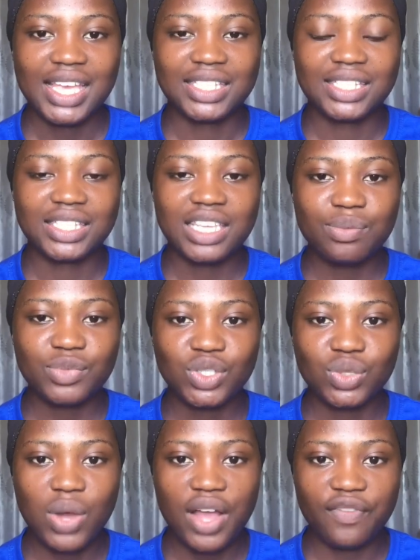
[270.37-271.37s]
it seems
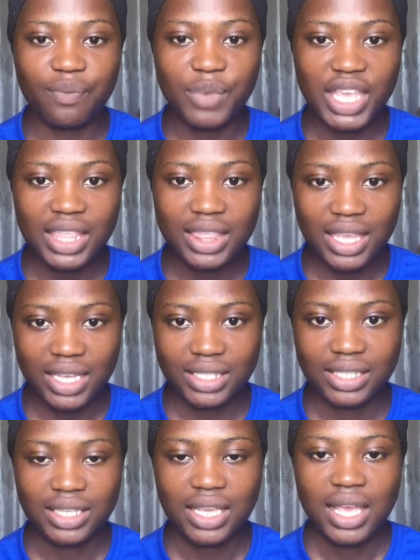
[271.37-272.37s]
to have been
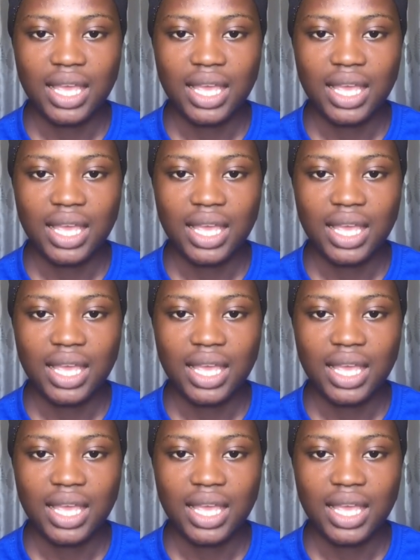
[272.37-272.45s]
that